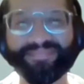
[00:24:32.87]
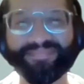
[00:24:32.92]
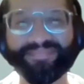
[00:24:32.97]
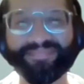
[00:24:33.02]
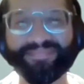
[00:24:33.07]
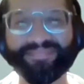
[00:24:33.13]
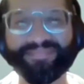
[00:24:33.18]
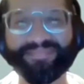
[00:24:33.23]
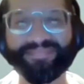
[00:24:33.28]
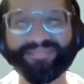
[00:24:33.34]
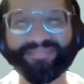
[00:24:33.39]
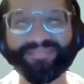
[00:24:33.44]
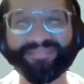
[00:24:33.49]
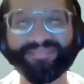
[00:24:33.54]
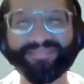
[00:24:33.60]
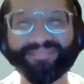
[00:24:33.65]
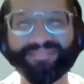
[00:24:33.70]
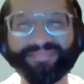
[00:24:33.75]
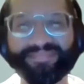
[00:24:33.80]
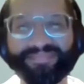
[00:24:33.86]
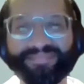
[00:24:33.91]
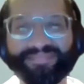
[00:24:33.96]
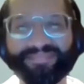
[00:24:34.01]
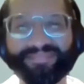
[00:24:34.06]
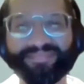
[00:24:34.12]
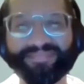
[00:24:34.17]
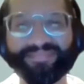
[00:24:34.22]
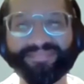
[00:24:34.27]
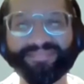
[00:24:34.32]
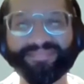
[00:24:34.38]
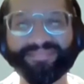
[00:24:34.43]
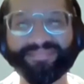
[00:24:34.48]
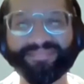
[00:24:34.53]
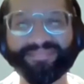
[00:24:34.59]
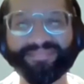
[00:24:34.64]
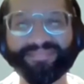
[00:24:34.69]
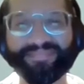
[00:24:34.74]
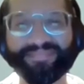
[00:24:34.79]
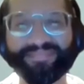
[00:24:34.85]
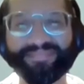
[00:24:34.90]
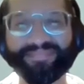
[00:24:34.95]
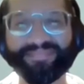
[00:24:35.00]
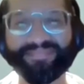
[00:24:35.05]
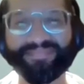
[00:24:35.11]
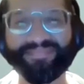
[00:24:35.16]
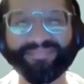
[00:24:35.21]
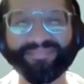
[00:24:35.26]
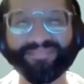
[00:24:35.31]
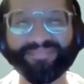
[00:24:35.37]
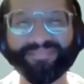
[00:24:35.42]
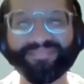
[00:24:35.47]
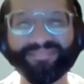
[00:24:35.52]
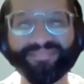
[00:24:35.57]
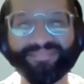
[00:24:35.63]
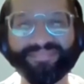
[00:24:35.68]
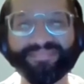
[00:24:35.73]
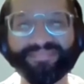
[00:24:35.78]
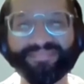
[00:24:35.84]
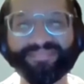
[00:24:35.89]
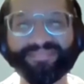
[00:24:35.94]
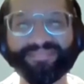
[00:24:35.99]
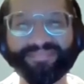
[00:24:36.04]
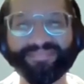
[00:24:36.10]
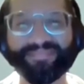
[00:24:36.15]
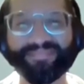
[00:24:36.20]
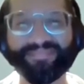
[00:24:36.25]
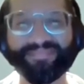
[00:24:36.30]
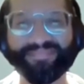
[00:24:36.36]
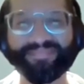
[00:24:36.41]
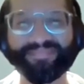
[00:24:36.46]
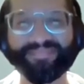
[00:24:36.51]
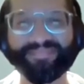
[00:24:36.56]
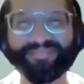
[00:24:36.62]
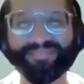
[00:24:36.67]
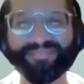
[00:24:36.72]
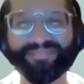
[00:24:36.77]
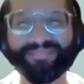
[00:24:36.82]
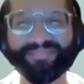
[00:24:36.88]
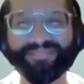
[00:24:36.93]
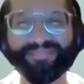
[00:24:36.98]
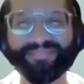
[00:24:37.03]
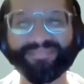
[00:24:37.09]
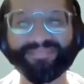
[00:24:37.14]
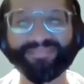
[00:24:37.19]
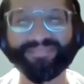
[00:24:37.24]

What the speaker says: [no speech]